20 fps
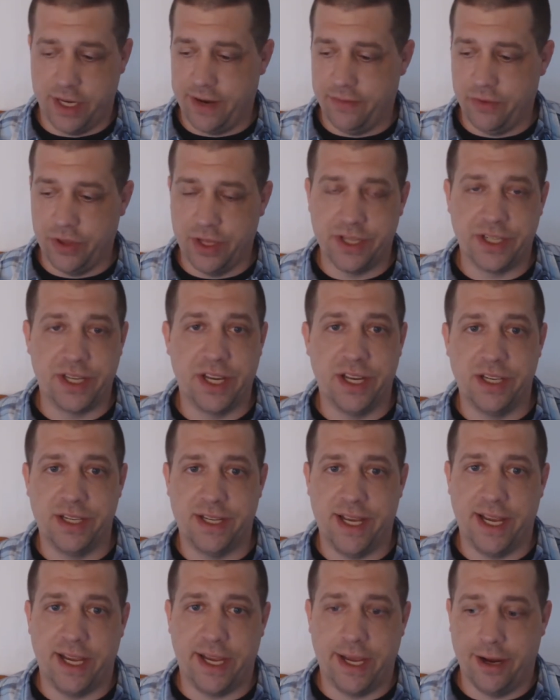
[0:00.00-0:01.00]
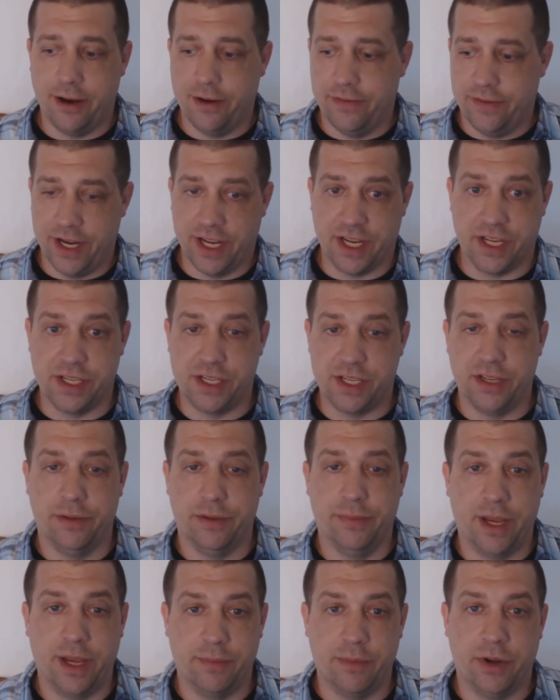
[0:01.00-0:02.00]
that everything's getting taken care of and I can
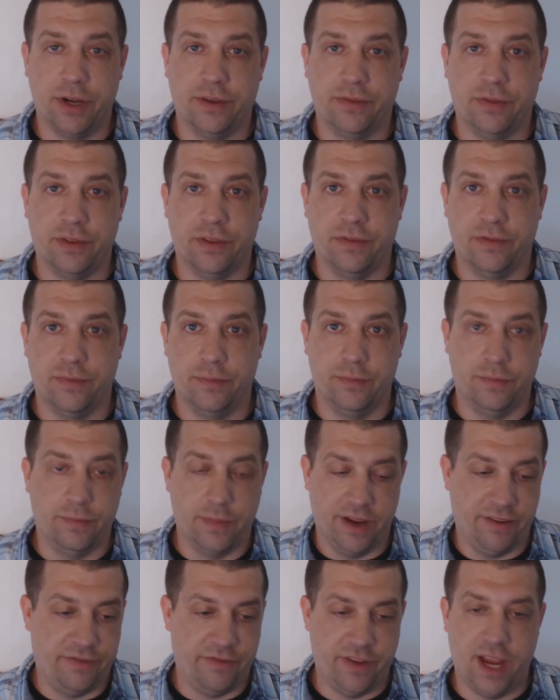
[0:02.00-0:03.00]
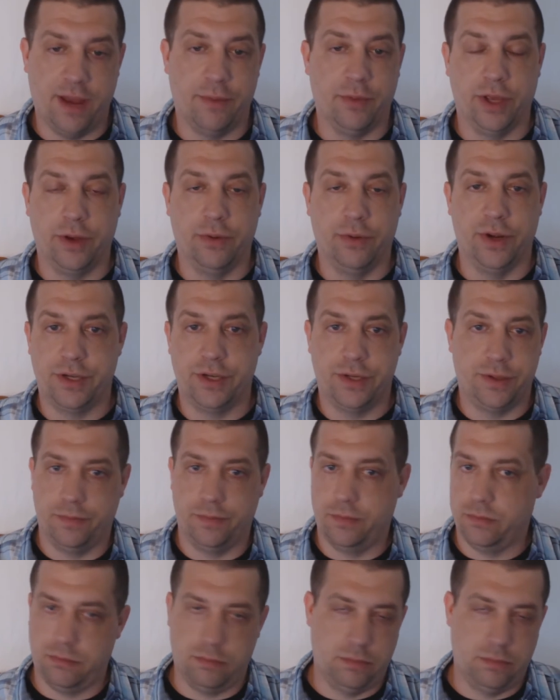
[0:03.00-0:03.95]
still make money for my family, which